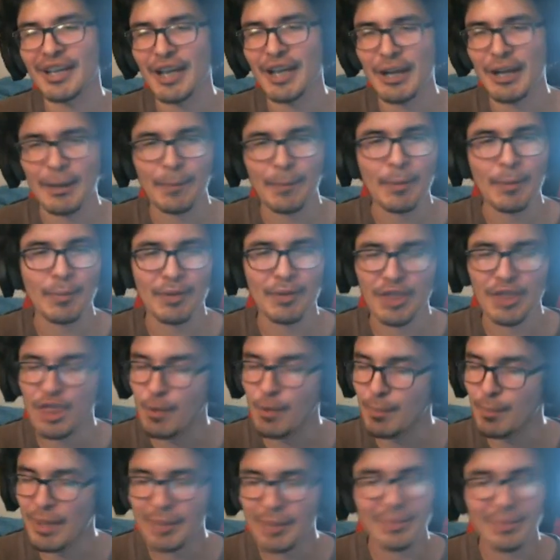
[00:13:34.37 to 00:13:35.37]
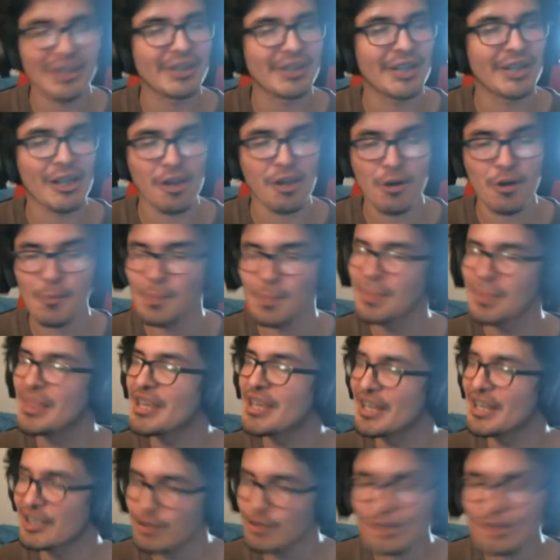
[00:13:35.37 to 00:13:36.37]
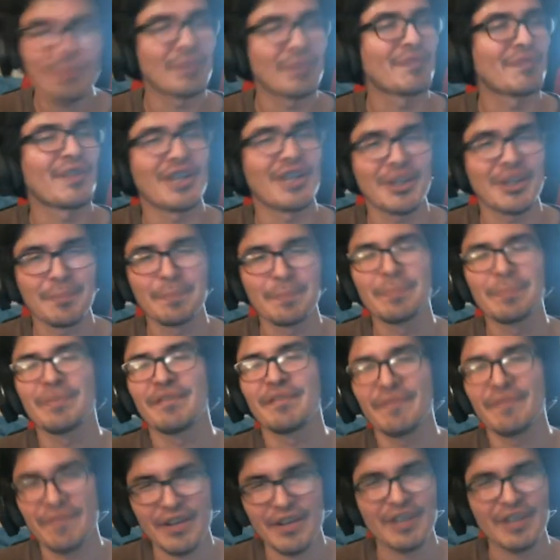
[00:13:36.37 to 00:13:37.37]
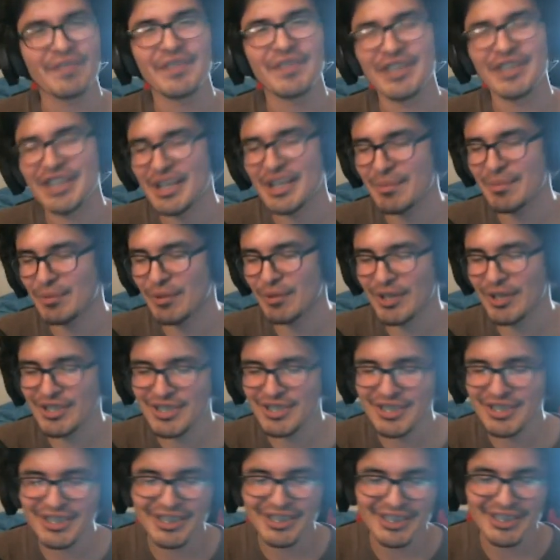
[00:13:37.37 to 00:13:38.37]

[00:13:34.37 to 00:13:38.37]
I remember The Baby in Yellow, extremely funny, very funny game to watch.